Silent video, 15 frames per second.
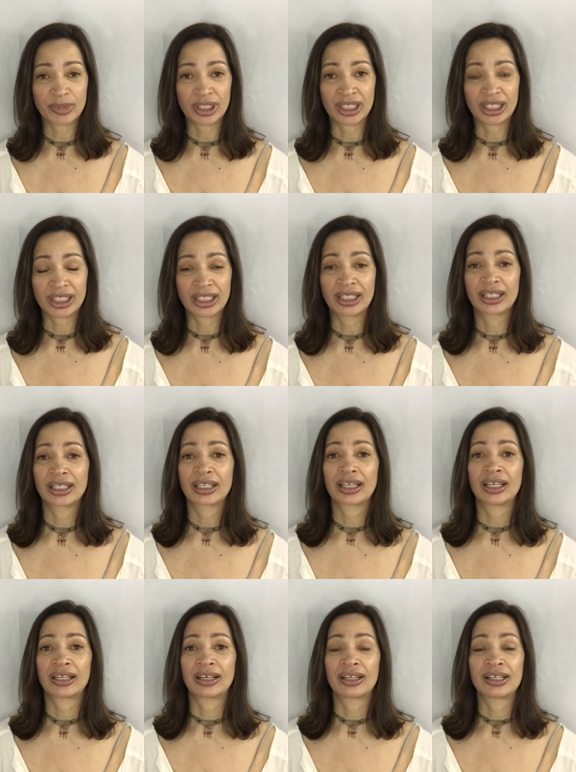meeting,
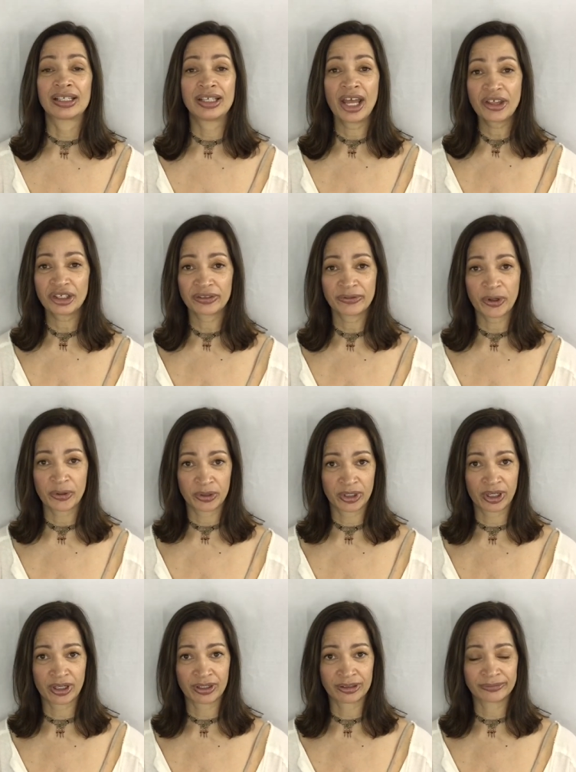I got another phone
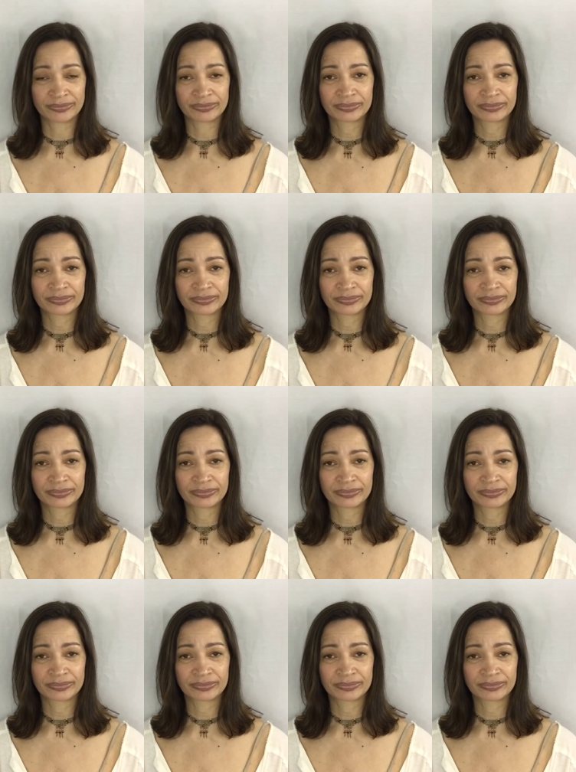call,